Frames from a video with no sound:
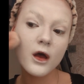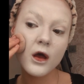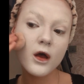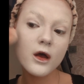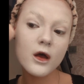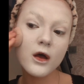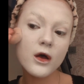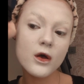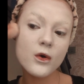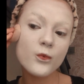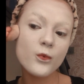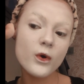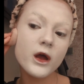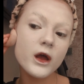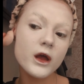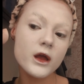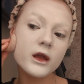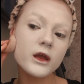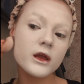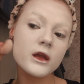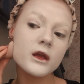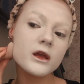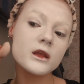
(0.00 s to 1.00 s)

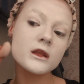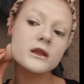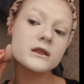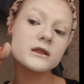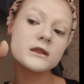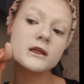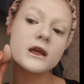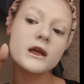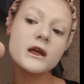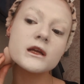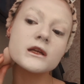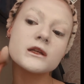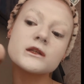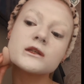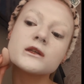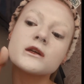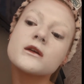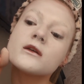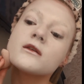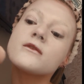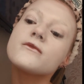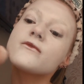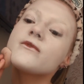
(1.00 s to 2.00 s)
streaks caused from the
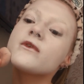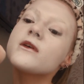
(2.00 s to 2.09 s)
brush.